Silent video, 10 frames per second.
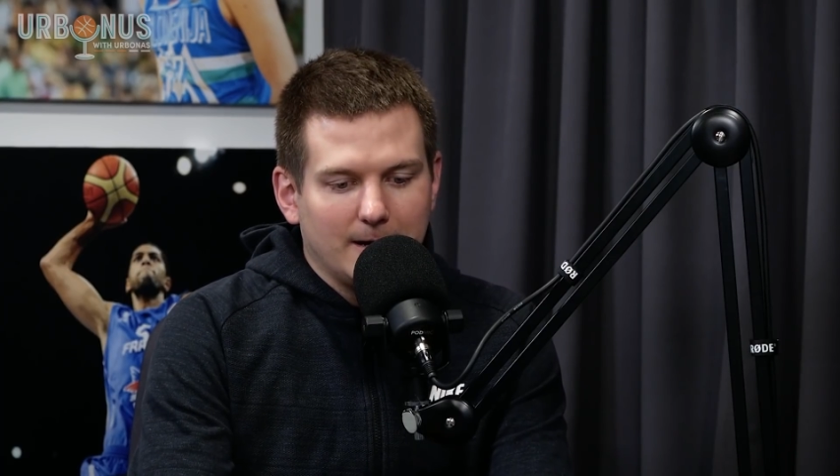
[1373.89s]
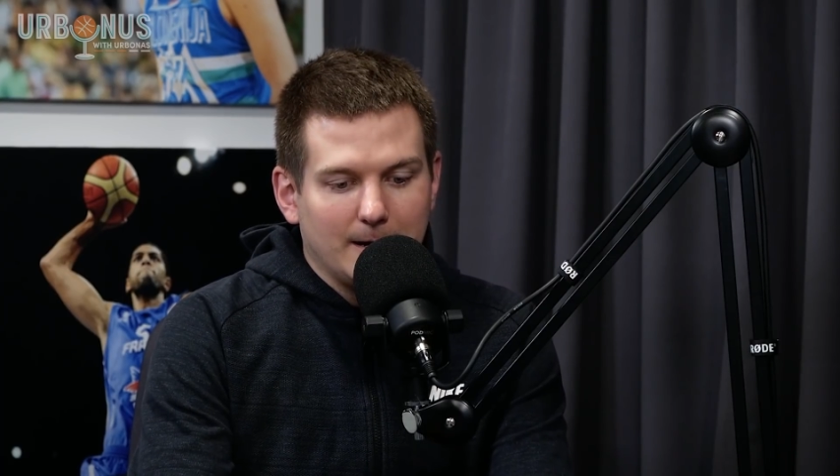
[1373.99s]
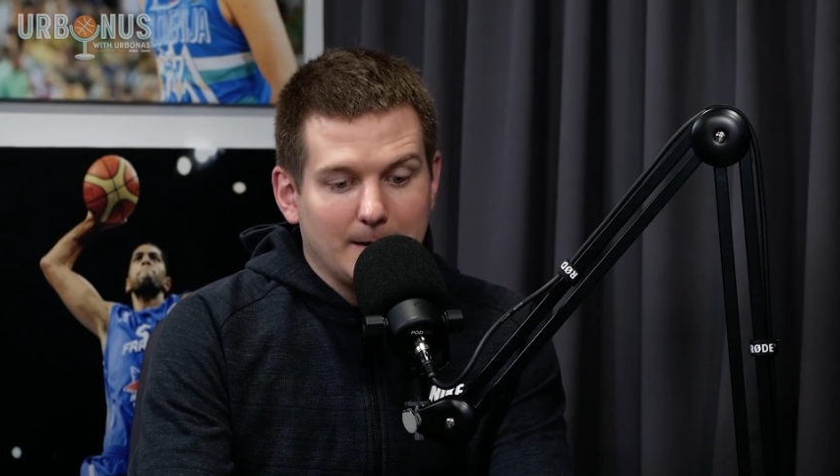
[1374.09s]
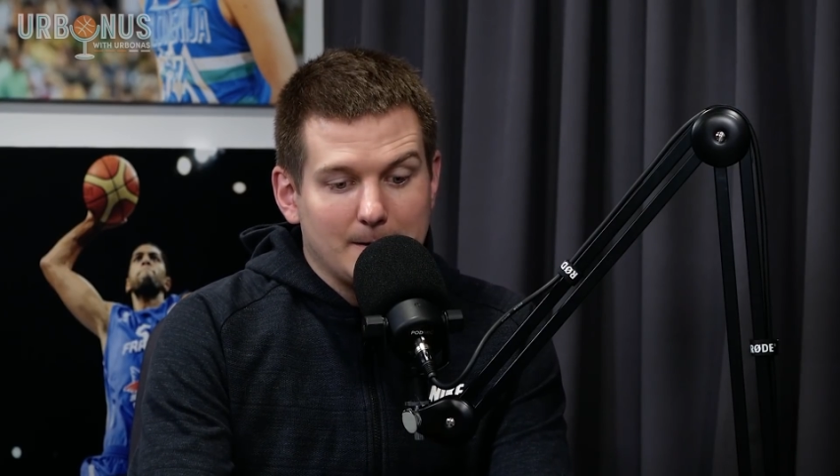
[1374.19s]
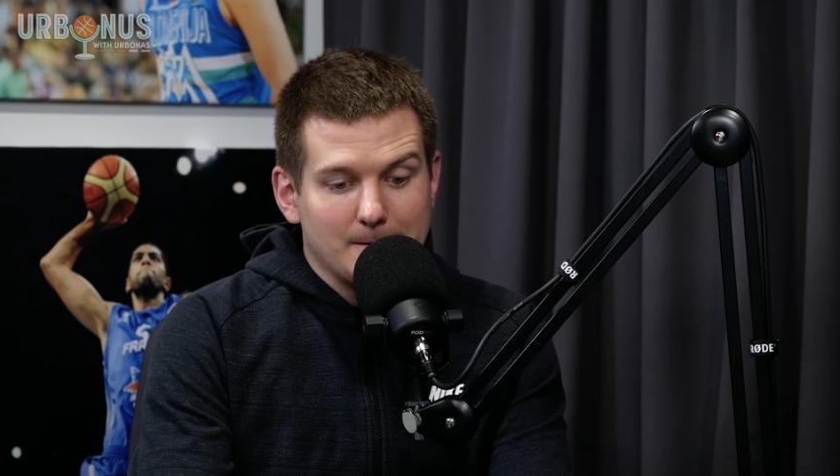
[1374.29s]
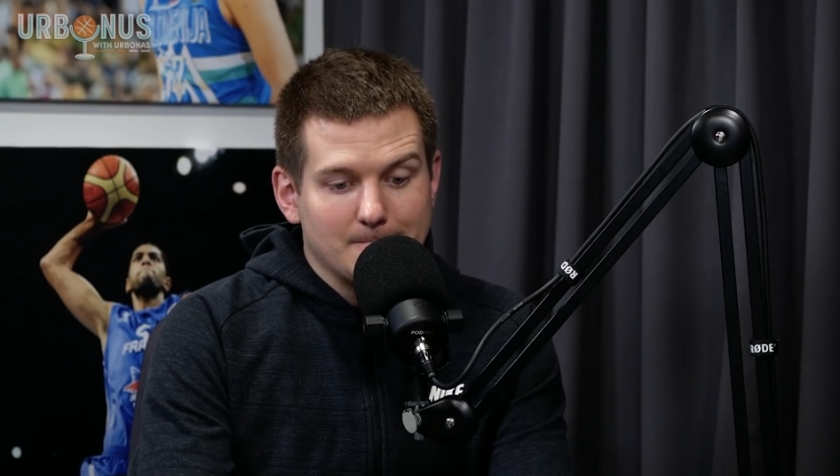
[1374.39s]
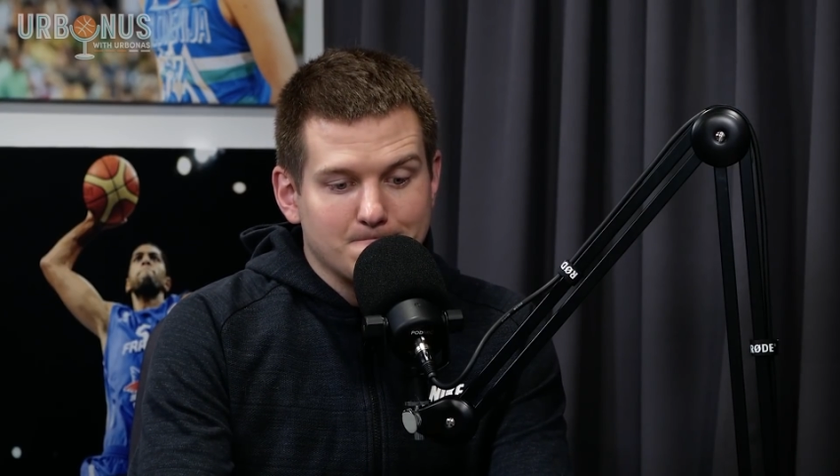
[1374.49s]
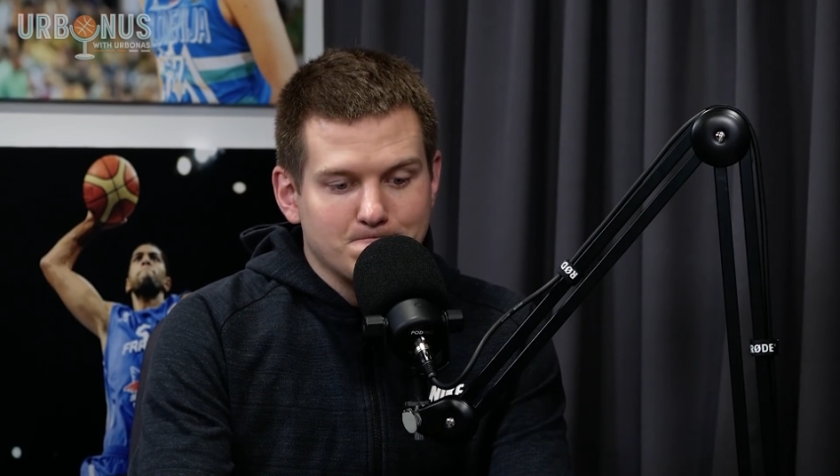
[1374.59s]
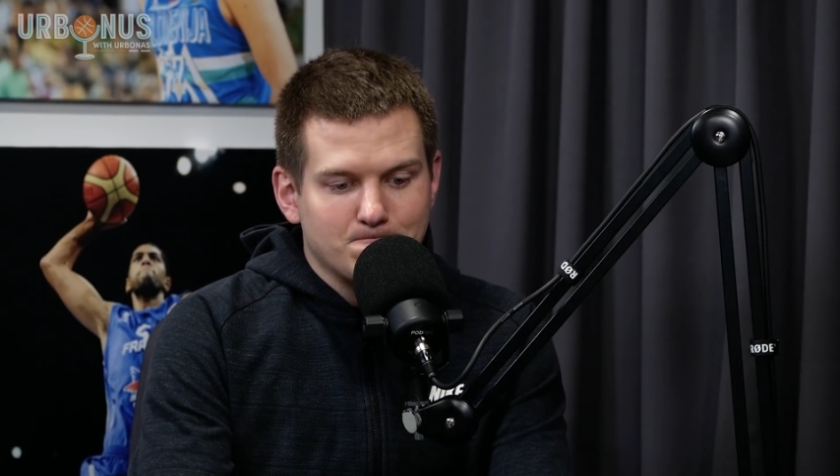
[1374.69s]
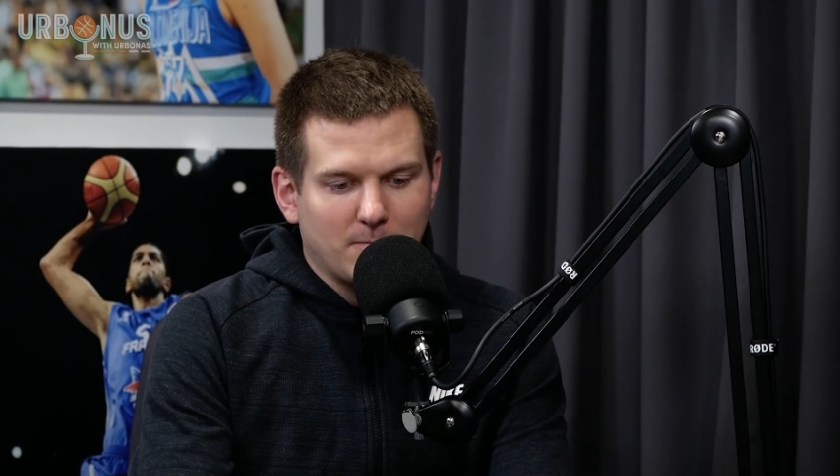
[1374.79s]

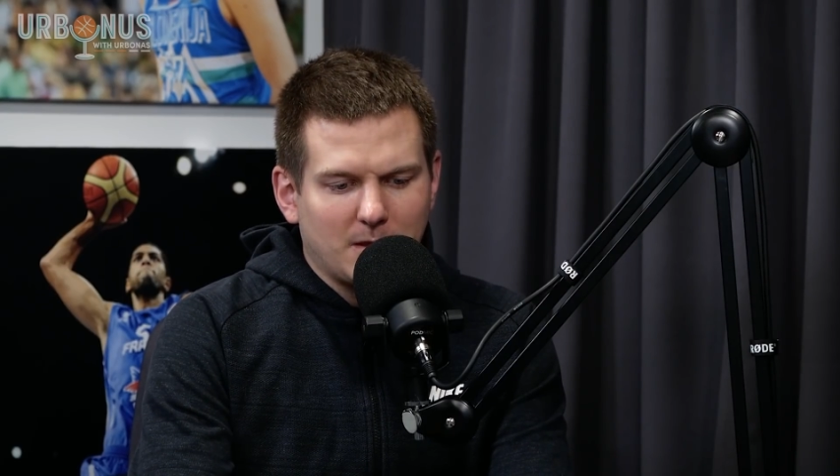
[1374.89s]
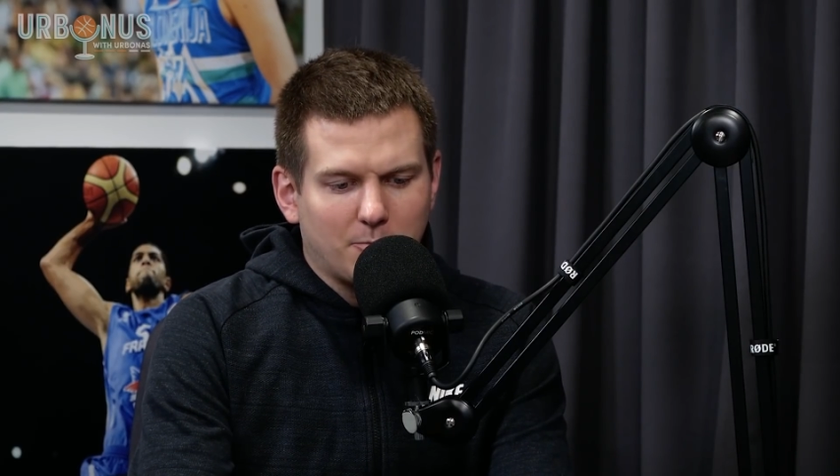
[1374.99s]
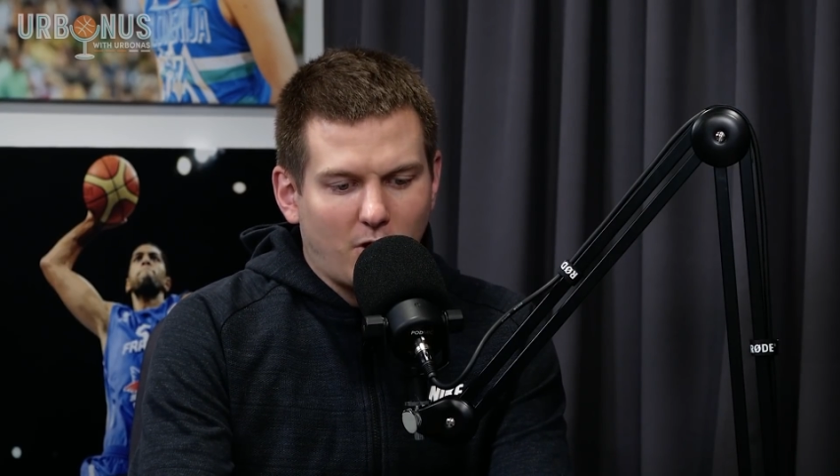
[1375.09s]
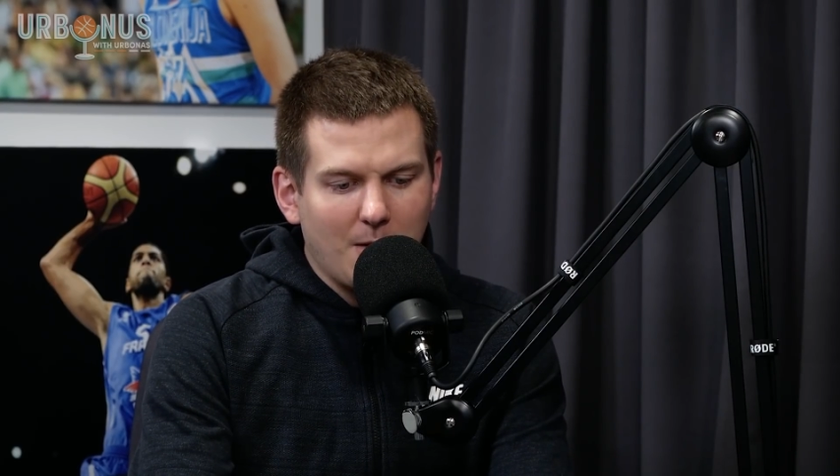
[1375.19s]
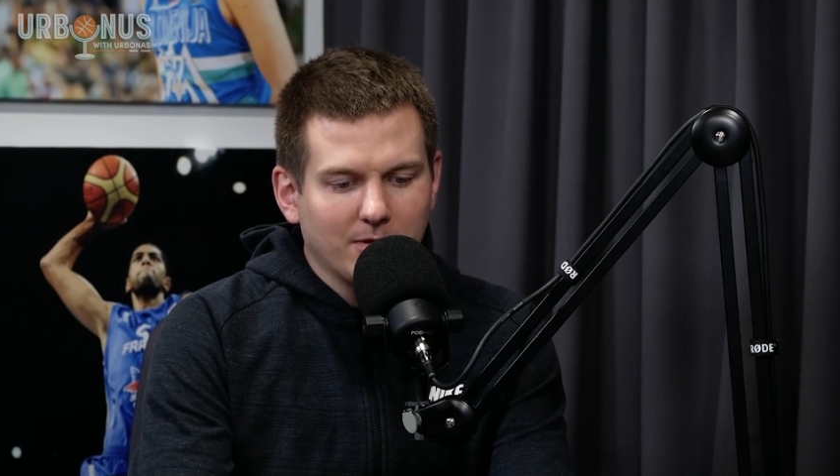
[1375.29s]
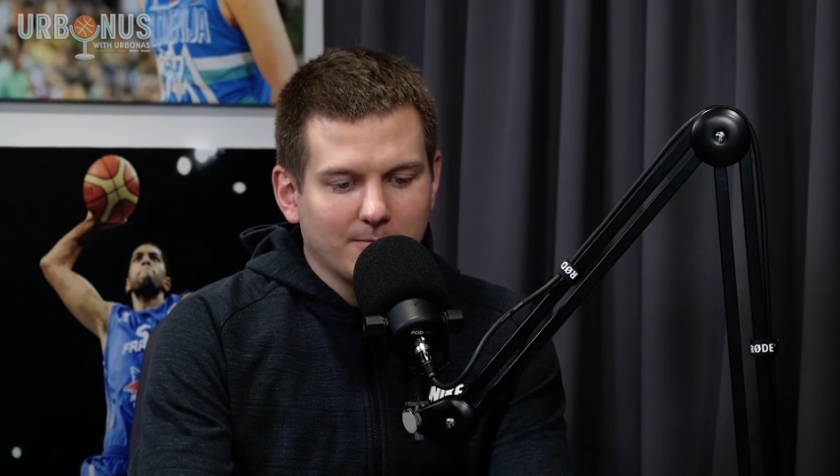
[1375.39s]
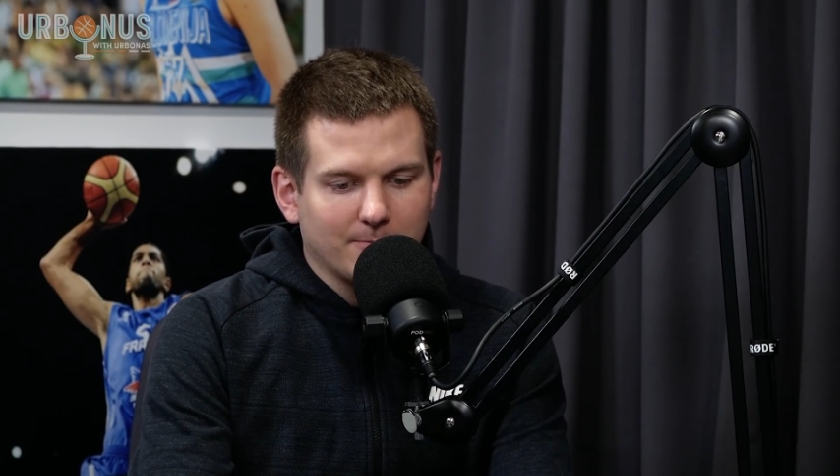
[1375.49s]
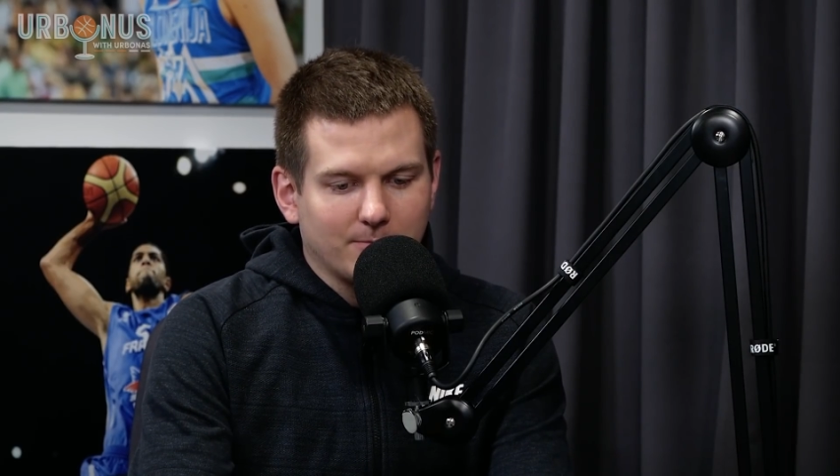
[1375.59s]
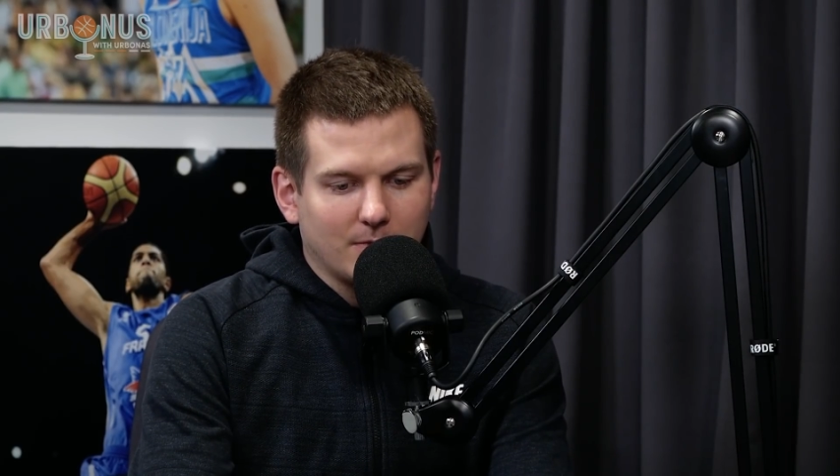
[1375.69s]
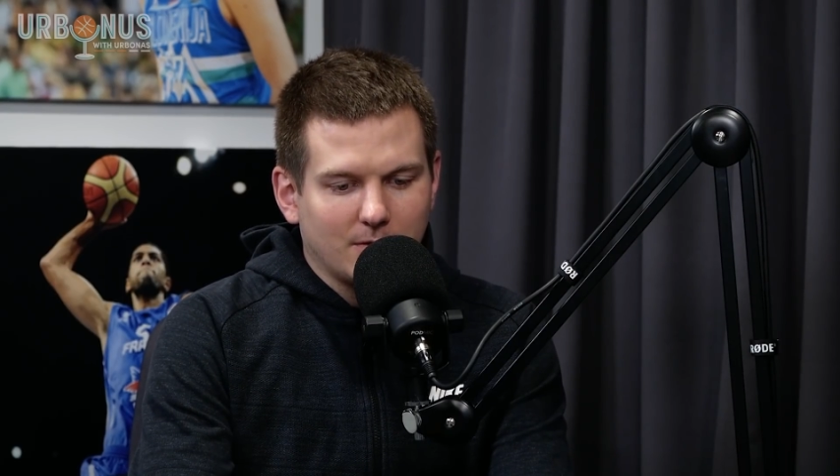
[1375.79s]
The problem